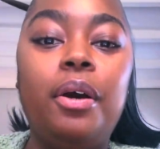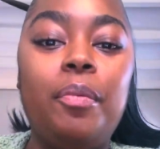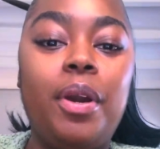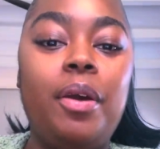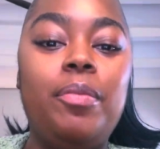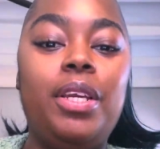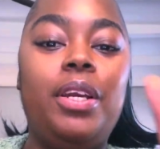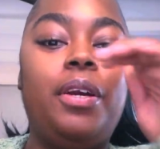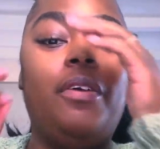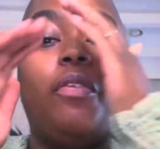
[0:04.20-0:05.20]
coming
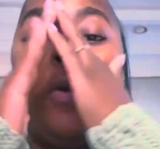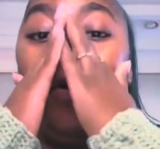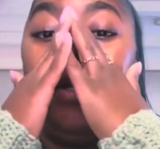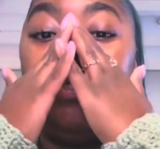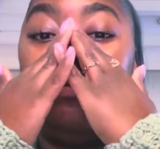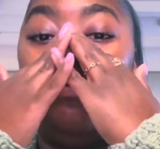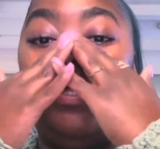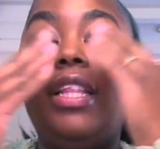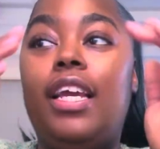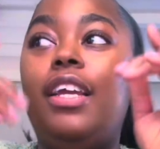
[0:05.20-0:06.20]
here, of course, with
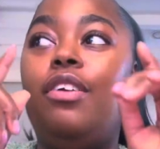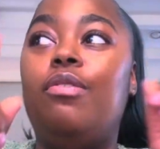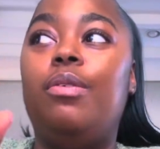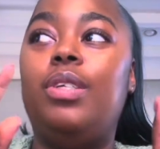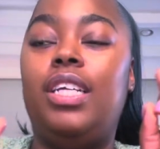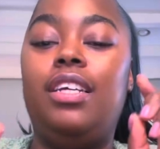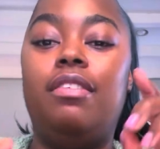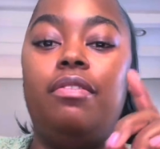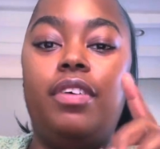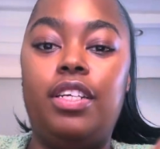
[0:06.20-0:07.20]
a crochet
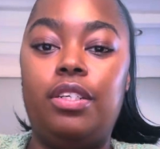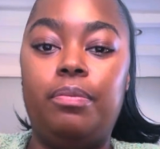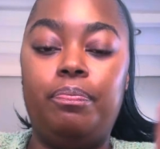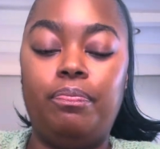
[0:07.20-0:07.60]
confession.